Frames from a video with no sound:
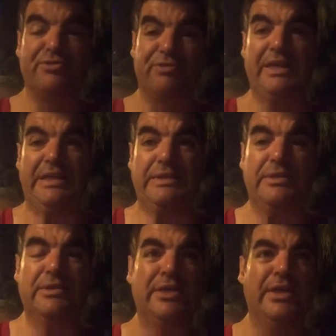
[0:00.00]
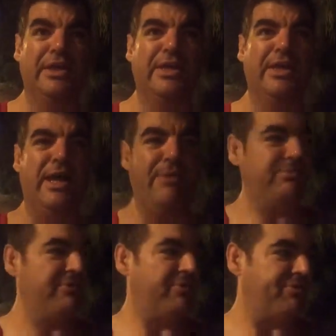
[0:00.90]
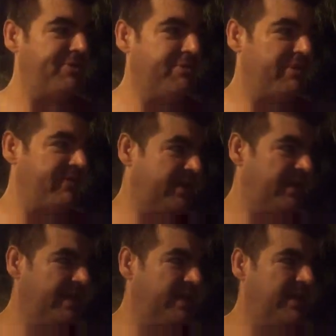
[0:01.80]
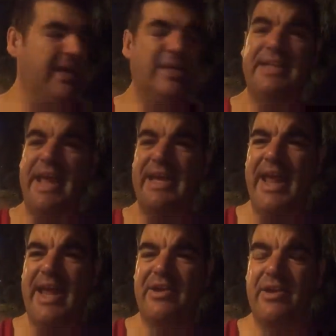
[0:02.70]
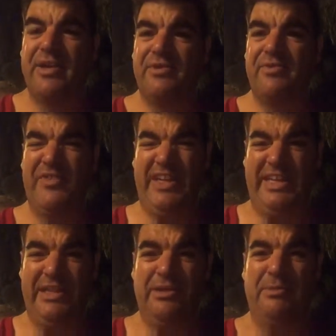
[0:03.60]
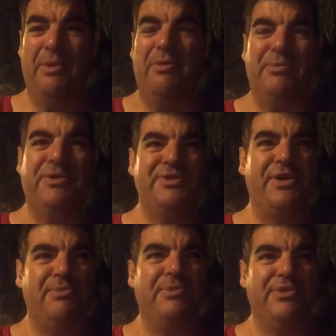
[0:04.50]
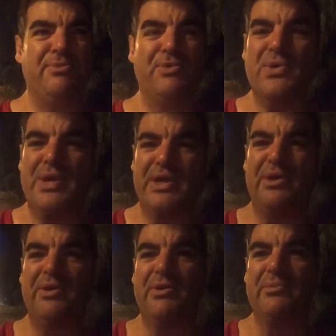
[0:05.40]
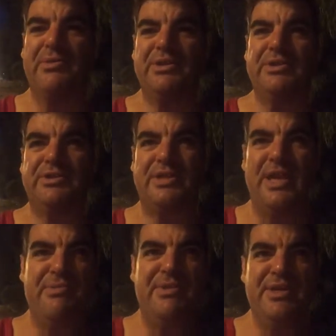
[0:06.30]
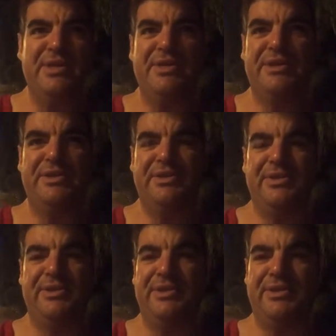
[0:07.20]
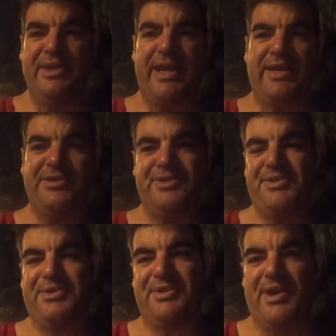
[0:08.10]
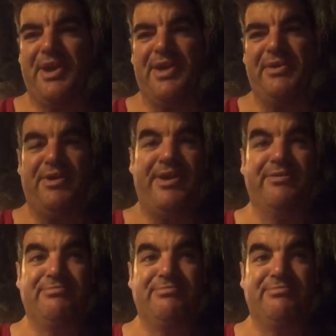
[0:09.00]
really, and there's almost a bit of a dead leg feeling at the moment as I'm walking along, because the legs are just going like